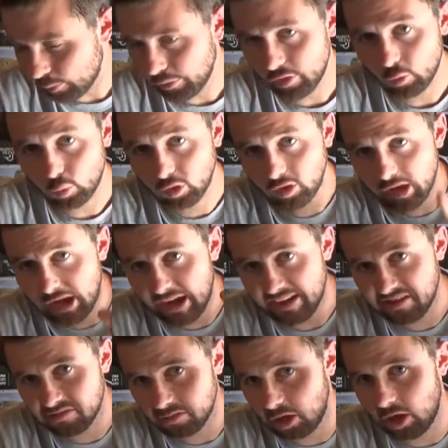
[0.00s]
when they're real
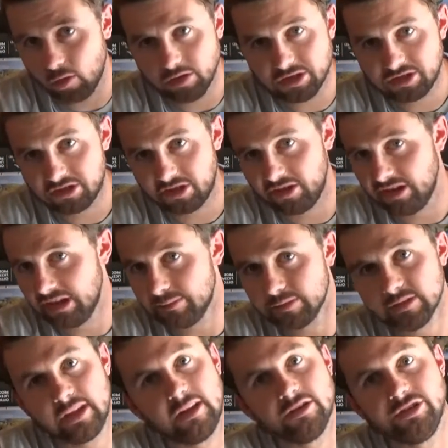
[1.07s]
high, always turn it up as
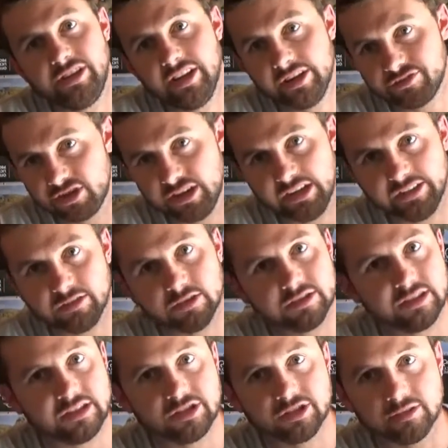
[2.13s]
loud as you can, try and get their
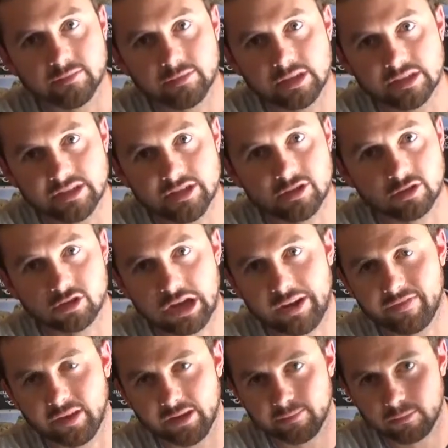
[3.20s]
attention, because these are
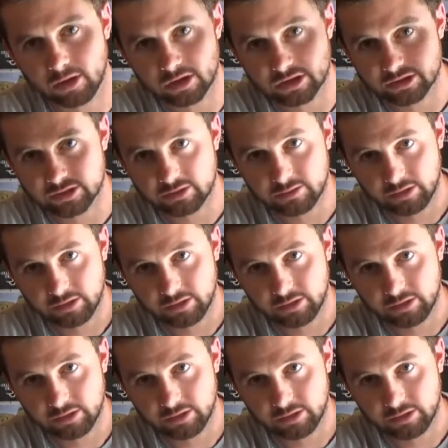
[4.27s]
trafficking birds.